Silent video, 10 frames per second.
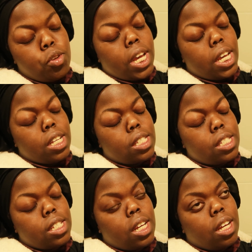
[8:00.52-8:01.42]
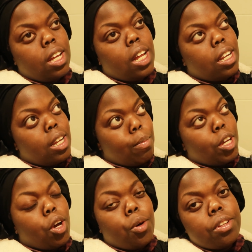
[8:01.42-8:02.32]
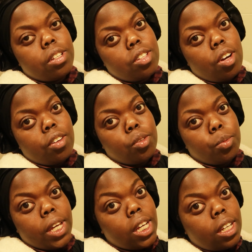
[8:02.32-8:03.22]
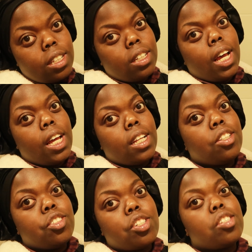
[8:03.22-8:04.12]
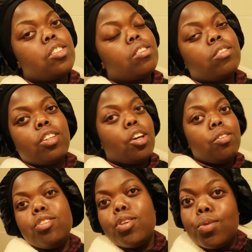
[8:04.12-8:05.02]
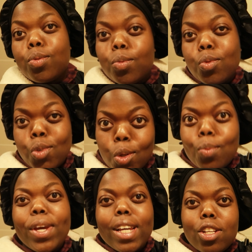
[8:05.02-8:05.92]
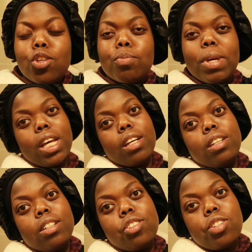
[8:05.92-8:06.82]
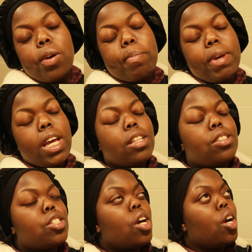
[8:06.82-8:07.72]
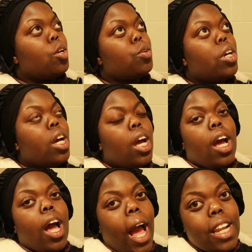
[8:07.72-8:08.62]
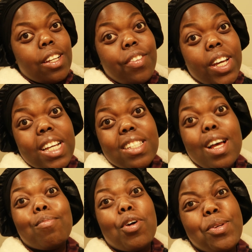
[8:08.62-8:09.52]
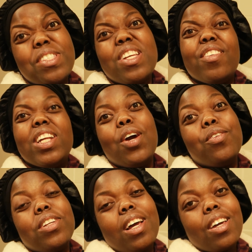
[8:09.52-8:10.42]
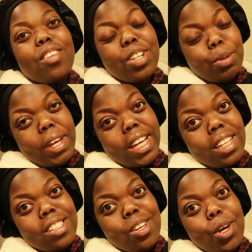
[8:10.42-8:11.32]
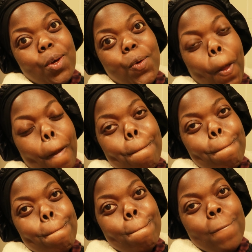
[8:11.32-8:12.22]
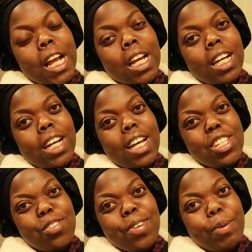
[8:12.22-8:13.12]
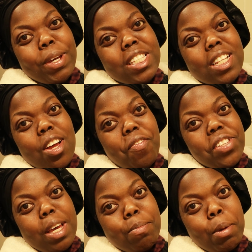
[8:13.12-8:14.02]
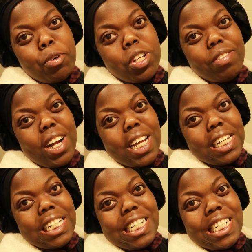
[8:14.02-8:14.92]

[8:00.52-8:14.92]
few days let me go at the start of the week and just you know new new week new me do you know what i mean so and the thing is i'm going to Leone in like three weeks so is three weeks enough to get my body right